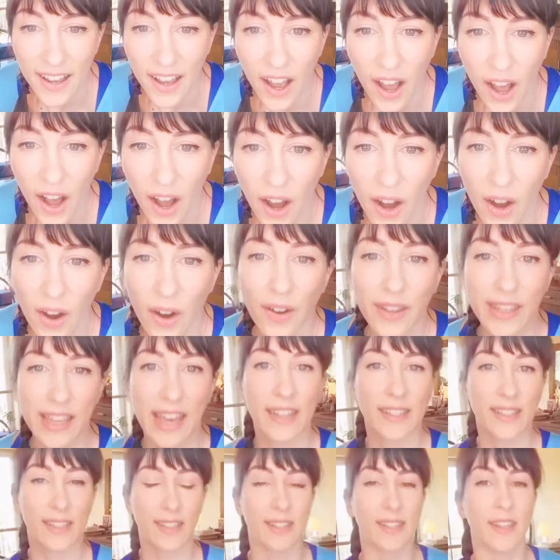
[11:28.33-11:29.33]
Oh
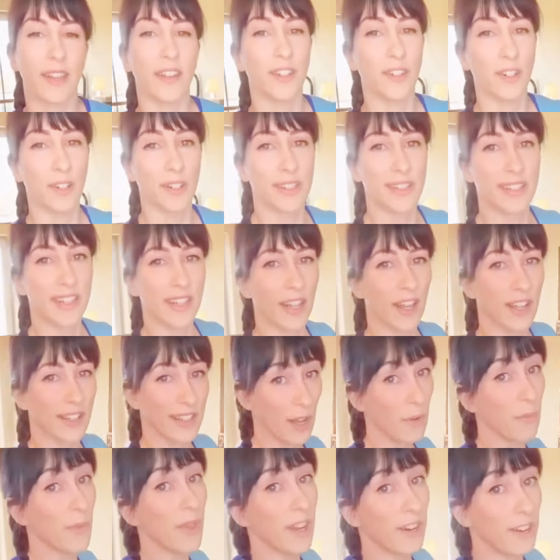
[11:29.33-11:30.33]
yes, you're still locked down.
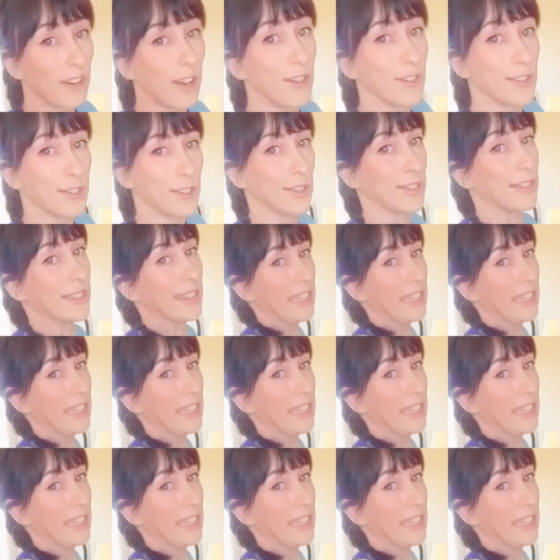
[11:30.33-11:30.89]
We are also still